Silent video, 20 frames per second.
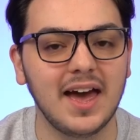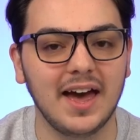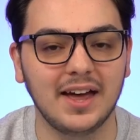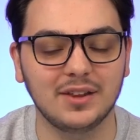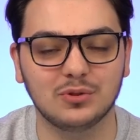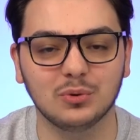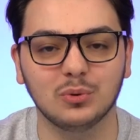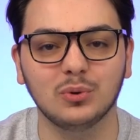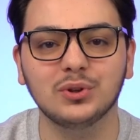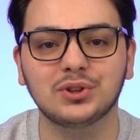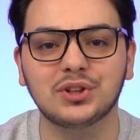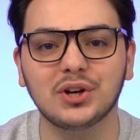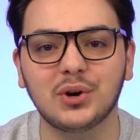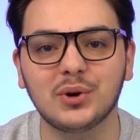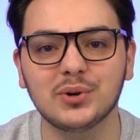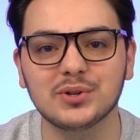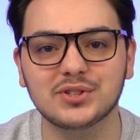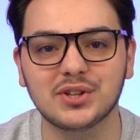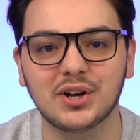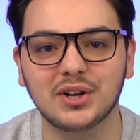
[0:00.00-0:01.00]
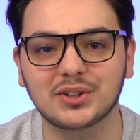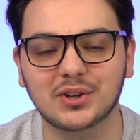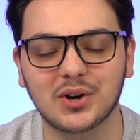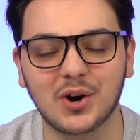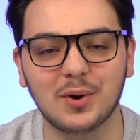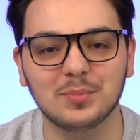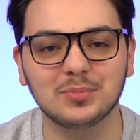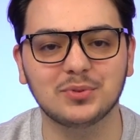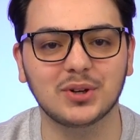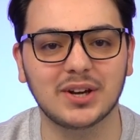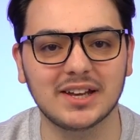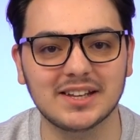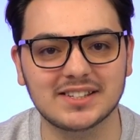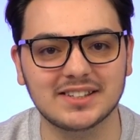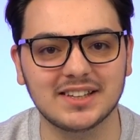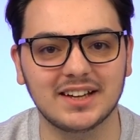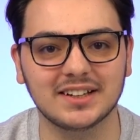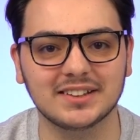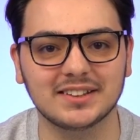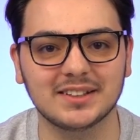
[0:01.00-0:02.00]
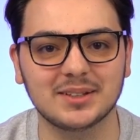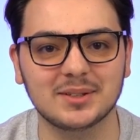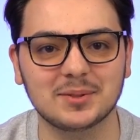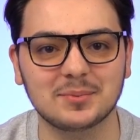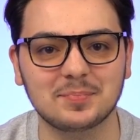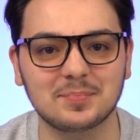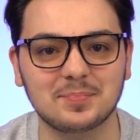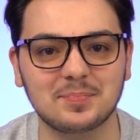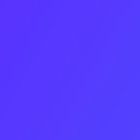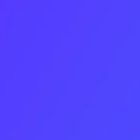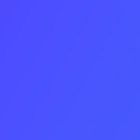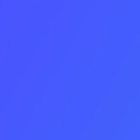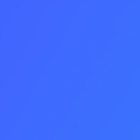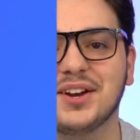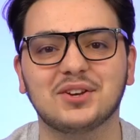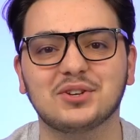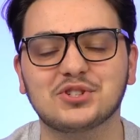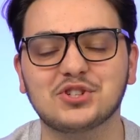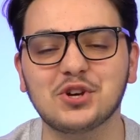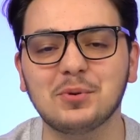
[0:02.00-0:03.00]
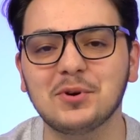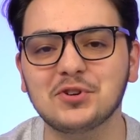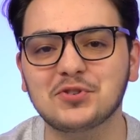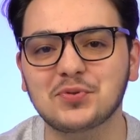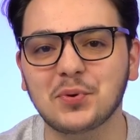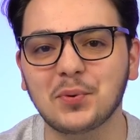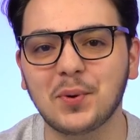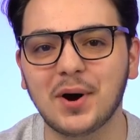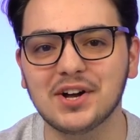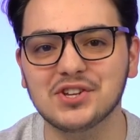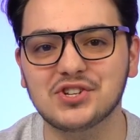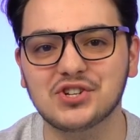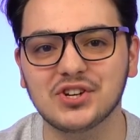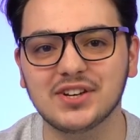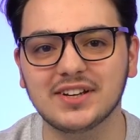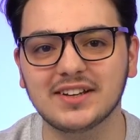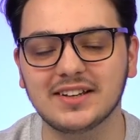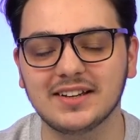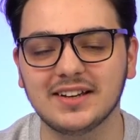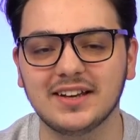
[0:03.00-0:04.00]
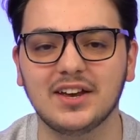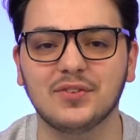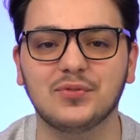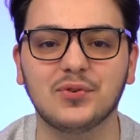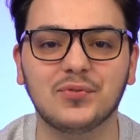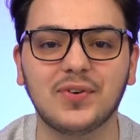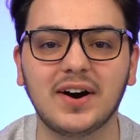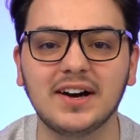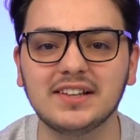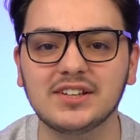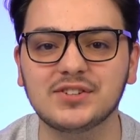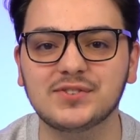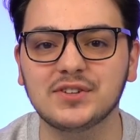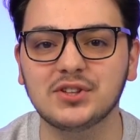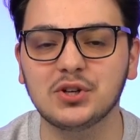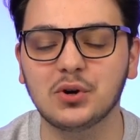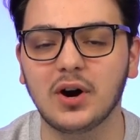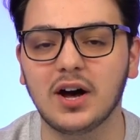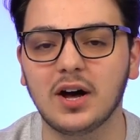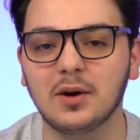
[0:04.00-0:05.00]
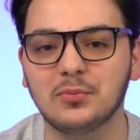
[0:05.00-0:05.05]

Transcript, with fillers: Head to ultahost.com to get started. Thank you so much for watching. If you find this video